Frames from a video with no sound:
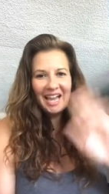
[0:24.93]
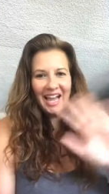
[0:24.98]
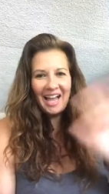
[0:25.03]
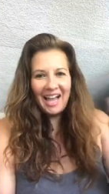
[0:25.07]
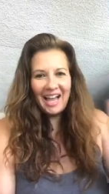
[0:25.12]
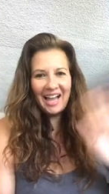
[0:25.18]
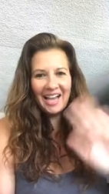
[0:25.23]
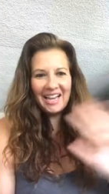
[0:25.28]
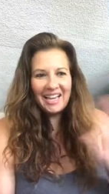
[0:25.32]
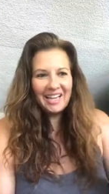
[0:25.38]

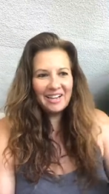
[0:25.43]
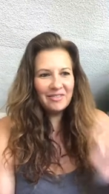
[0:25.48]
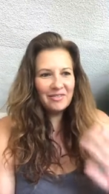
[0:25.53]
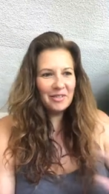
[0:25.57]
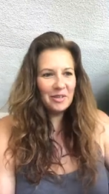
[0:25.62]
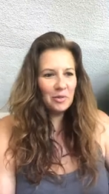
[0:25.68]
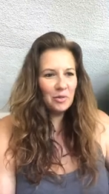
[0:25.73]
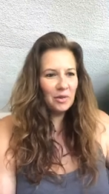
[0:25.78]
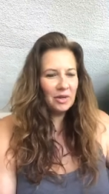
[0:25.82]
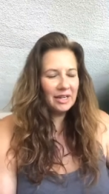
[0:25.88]
Hi,
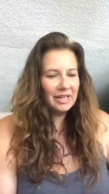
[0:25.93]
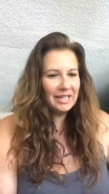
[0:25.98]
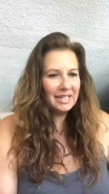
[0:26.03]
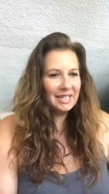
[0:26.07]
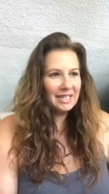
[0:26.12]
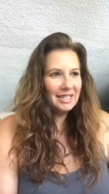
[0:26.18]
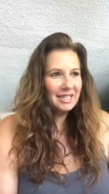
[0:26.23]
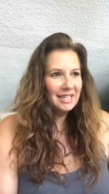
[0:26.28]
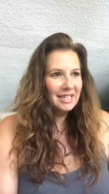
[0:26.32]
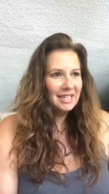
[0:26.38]

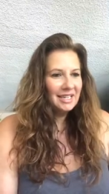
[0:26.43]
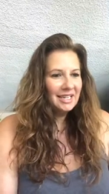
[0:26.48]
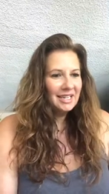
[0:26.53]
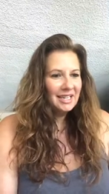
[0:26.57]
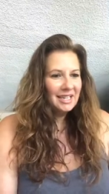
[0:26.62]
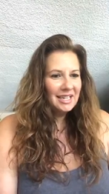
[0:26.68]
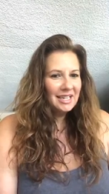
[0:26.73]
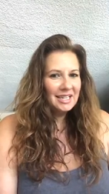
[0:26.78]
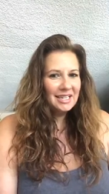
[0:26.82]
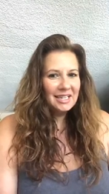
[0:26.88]
everyone.
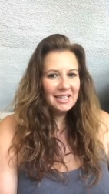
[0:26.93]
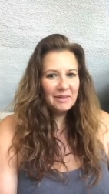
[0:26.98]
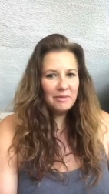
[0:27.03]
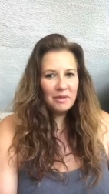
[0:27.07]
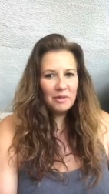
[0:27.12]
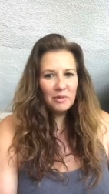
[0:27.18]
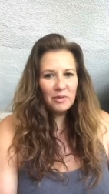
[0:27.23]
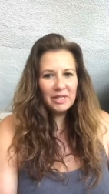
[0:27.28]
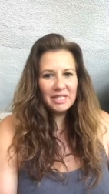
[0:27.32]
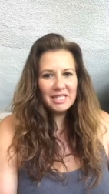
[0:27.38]
Give
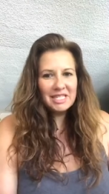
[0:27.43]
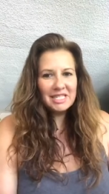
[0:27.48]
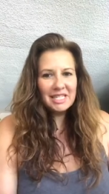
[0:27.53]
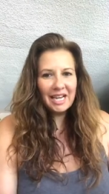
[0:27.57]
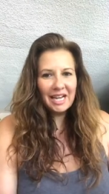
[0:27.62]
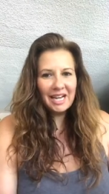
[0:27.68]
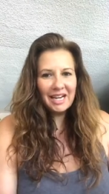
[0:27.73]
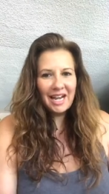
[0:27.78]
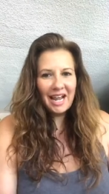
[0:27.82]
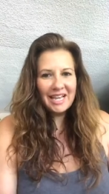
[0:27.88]
me one
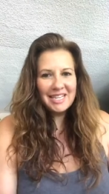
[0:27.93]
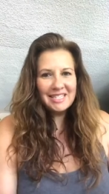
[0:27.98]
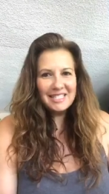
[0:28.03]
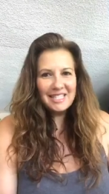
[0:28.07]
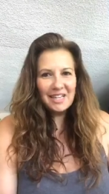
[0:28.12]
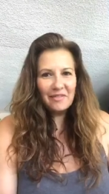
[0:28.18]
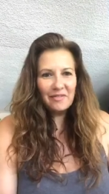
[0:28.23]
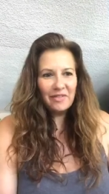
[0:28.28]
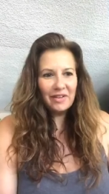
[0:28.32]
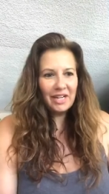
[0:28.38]
second. Hi,
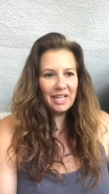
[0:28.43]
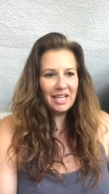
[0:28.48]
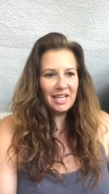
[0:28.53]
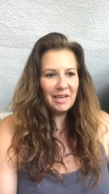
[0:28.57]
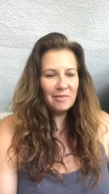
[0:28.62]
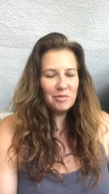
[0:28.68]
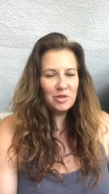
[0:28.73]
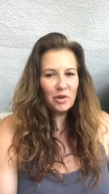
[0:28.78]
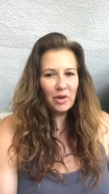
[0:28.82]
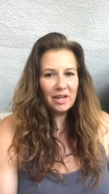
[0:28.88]
Stephanie.
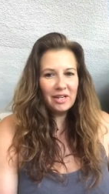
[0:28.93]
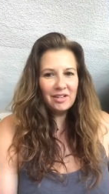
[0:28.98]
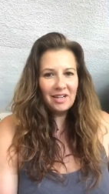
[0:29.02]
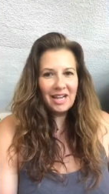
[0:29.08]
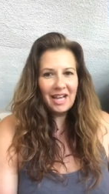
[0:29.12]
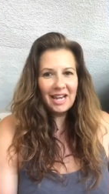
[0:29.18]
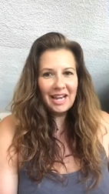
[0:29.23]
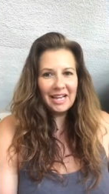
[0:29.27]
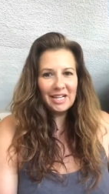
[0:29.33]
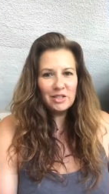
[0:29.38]
I'm trying to
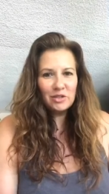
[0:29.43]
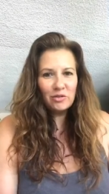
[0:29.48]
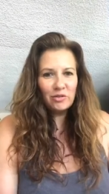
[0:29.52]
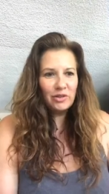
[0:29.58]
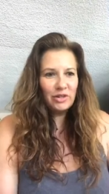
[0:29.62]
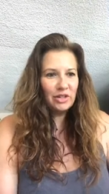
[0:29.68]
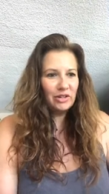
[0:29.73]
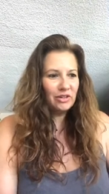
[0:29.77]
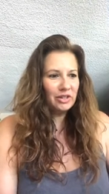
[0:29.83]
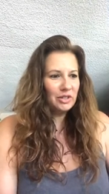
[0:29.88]
connect
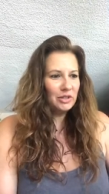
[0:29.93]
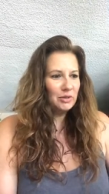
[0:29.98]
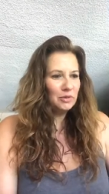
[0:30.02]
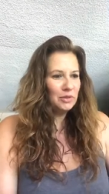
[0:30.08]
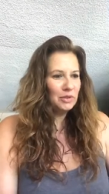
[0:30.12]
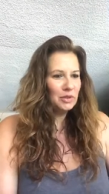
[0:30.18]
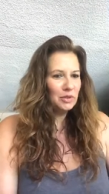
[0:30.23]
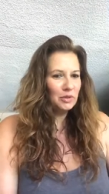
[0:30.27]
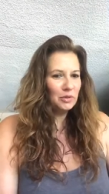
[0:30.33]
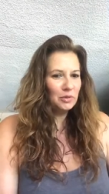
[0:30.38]
over here on
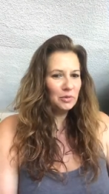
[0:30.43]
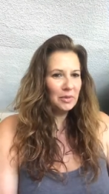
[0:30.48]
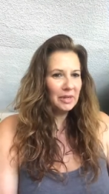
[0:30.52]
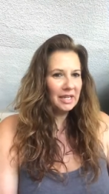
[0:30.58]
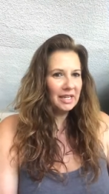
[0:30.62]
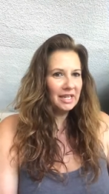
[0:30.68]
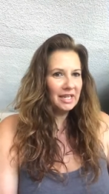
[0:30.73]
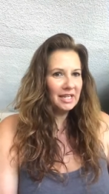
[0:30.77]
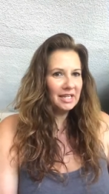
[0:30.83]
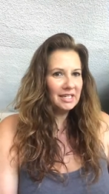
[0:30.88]
YouTube,
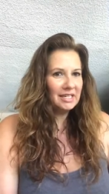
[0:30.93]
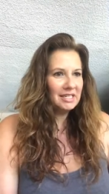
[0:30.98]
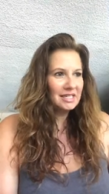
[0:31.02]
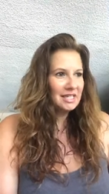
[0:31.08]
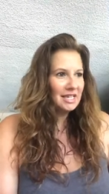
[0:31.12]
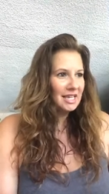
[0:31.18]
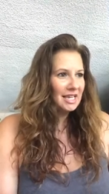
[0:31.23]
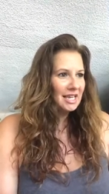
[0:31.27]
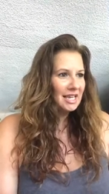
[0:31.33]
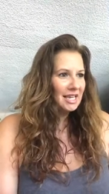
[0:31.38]
and
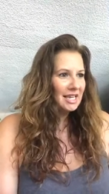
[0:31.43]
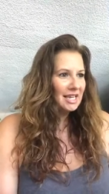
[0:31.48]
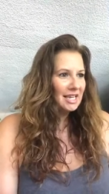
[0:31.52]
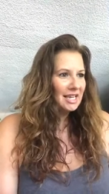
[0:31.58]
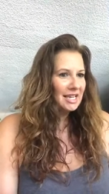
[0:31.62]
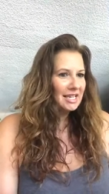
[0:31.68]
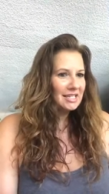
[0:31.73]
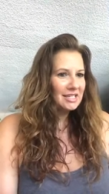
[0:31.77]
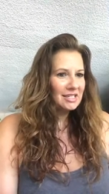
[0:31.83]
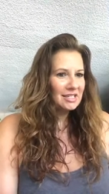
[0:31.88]

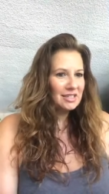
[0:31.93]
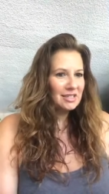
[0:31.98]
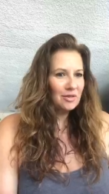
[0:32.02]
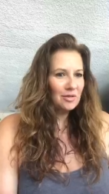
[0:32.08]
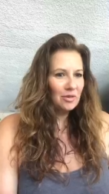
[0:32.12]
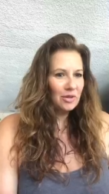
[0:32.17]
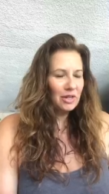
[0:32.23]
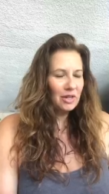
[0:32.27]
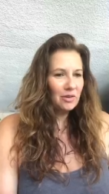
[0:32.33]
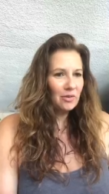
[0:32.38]
it's just
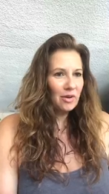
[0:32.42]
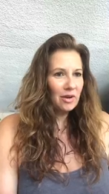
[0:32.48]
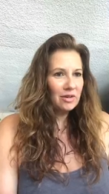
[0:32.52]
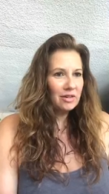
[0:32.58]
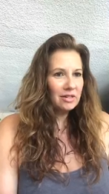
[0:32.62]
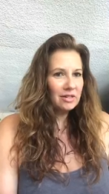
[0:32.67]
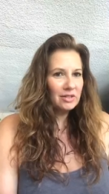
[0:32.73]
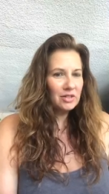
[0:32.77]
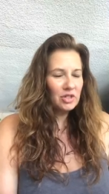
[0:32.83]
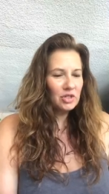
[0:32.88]
going around
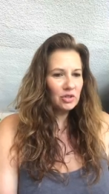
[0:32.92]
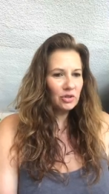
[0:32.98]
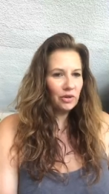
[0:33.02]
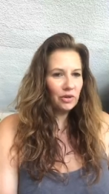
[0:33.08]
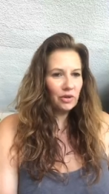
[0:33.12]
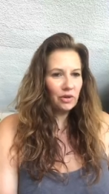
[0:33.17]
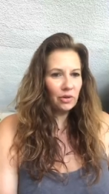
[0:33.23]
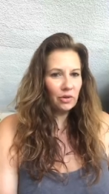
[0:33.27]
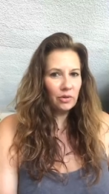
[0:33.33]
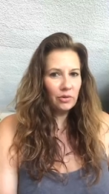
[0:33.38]
in a
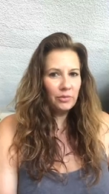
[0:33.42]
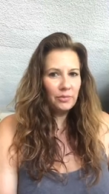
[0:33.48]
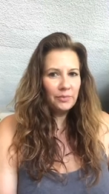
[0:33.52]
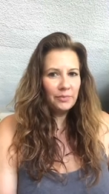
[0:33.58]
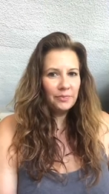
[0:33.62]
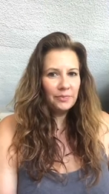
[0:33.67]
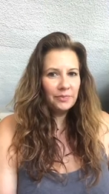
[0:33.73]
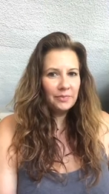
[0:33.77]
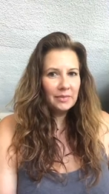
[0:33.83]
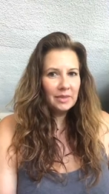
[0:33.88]
circle.
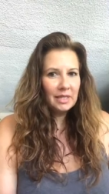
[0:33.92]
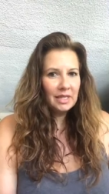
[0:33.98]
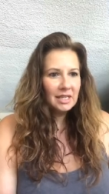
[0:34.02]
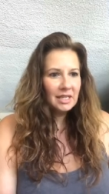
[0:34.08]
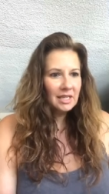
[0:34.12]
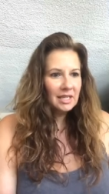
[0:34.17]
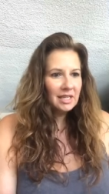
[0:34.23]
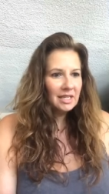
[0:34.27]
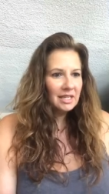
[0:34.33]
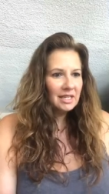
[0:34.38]

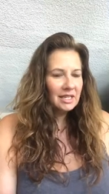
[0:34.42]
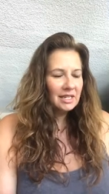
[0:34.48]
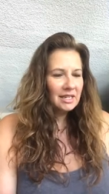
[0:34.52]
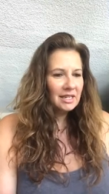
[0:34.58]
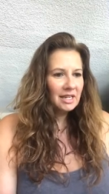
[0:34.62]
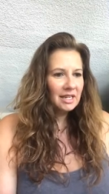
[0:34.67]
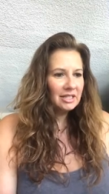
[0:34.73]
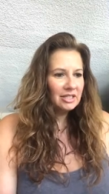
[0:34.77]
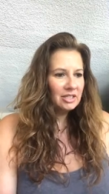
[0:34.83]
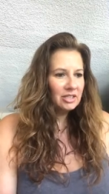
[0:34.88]

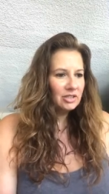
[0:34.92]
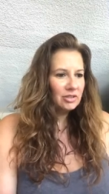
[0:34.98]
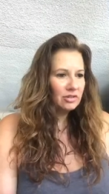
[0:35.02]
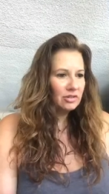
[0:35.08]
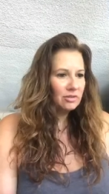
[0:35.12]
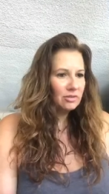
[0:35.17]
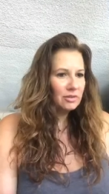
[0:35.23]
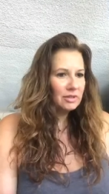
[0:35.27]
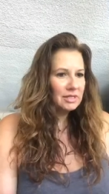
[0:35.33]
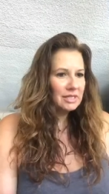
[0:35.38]
Not
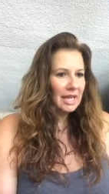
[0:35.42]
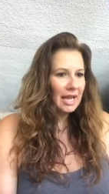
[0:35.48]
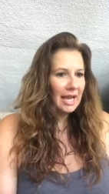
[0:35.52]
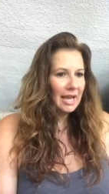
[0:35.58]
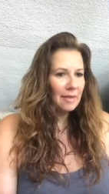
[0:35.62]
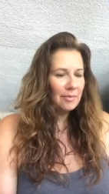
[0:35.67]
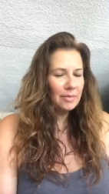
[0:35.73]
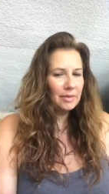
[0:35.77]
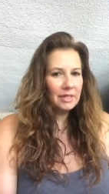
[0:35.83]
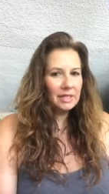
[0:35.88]
sure what's
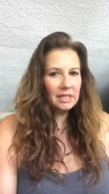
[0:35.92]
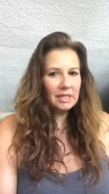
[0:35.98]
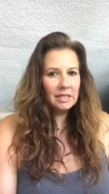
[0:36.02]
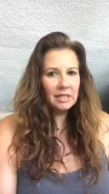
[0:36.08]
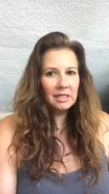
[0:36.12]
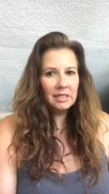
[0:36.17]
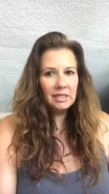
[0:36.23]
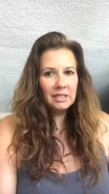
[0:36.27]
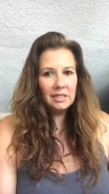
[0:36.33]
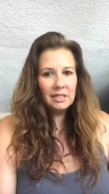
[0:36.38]
happening.